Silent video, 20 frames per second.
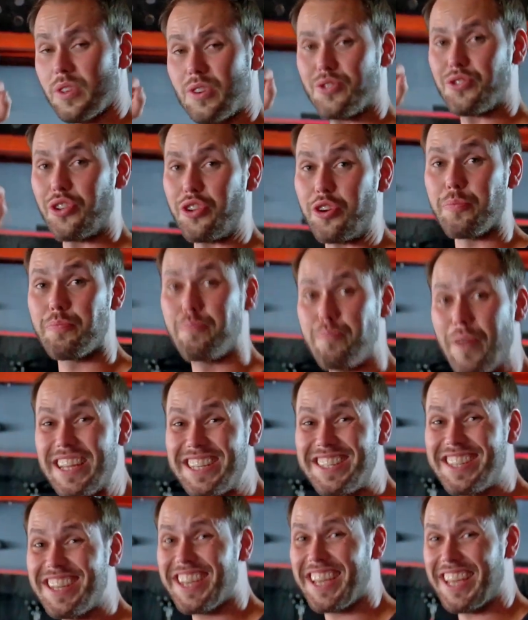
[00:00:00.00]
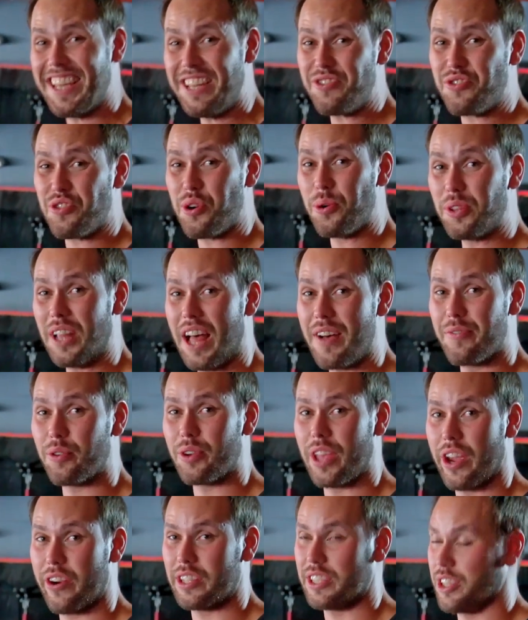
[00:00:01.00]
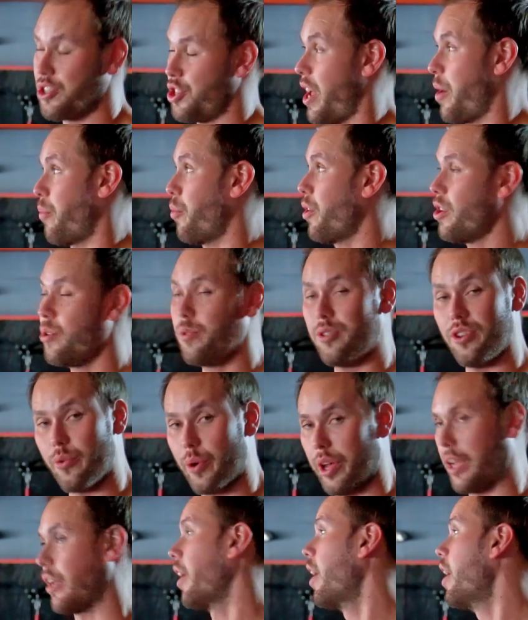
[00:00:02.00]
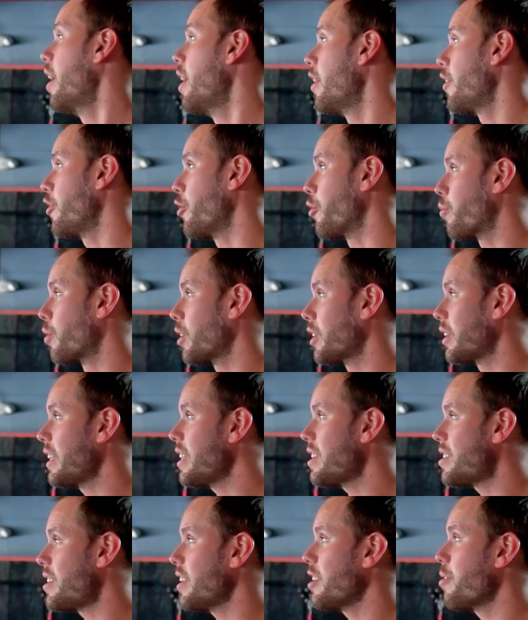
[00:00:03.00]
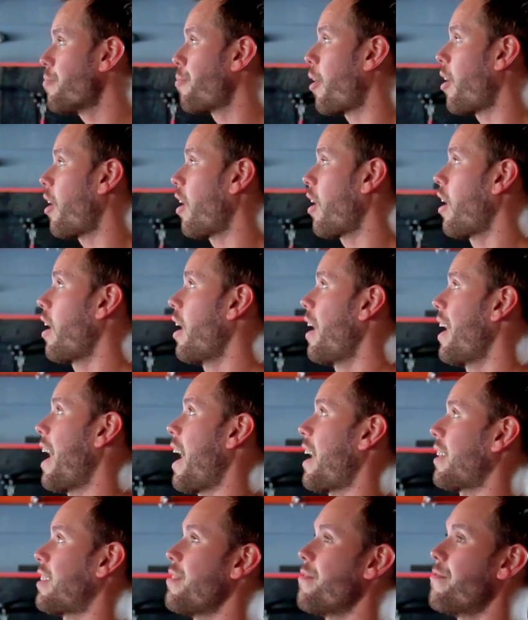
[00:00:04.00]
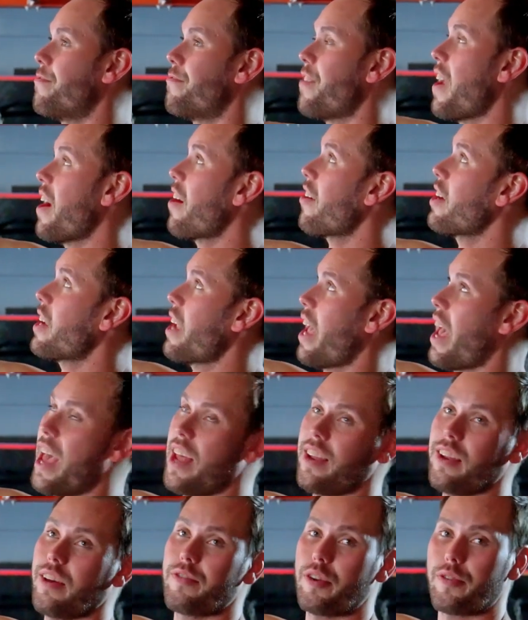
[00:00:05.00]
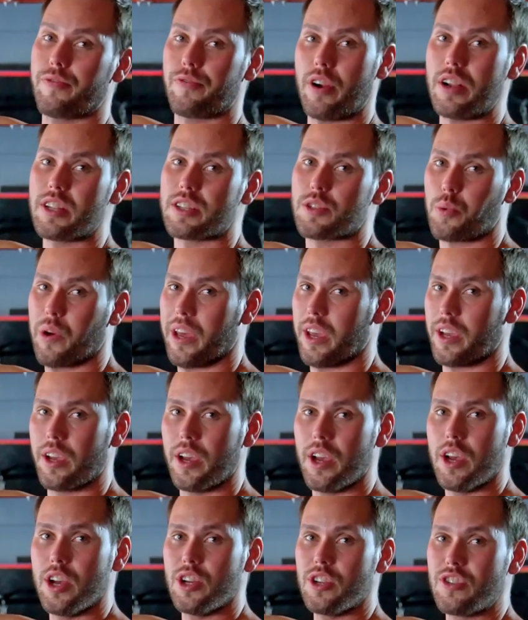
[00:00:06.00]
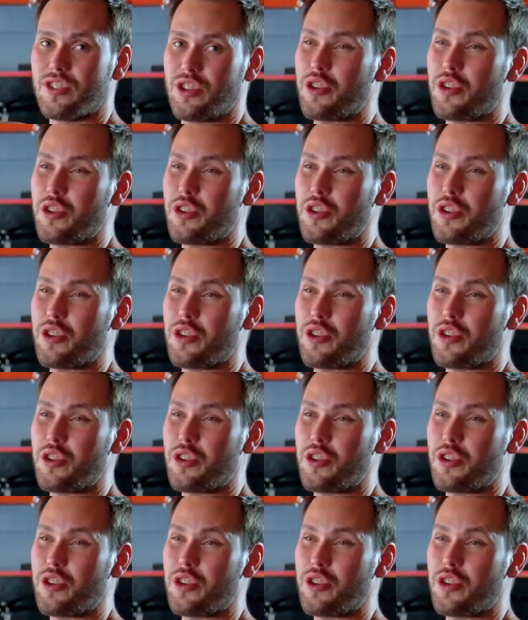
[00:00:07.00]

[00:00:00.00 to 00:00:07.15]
So your basic intro level carry lache, what are you doing? You're releasing the bar at the very end of your front swing, so